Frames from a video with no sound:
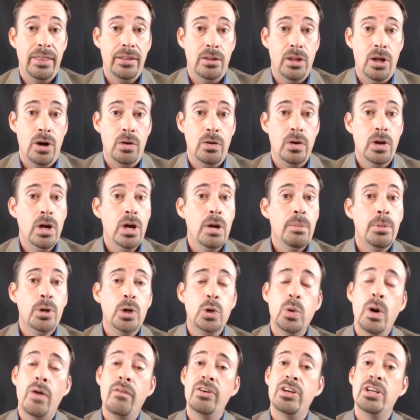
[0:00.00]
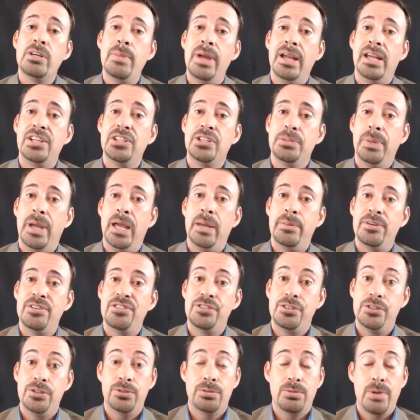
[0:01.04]
the loan, but whoever you're making your payments
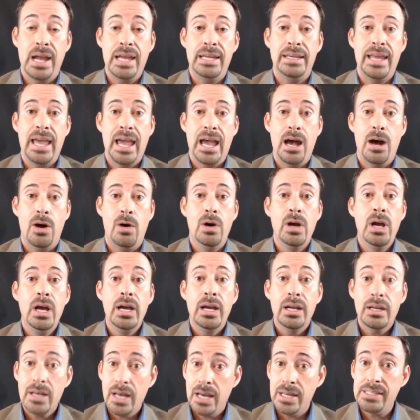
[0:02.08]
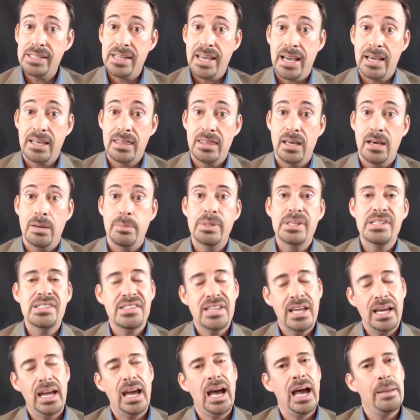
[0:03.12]
to right now, contact them and
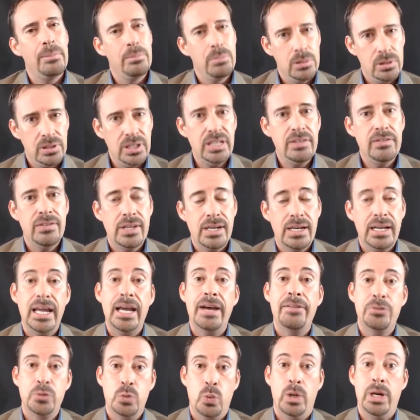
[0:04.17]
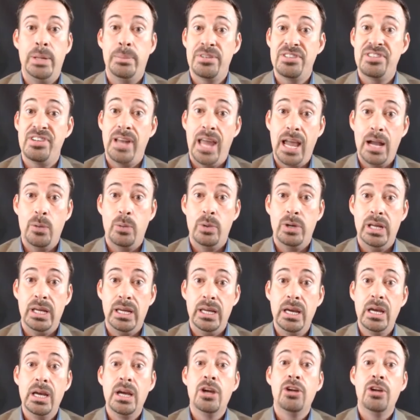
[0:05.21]
say, I believe that I have 20% equity.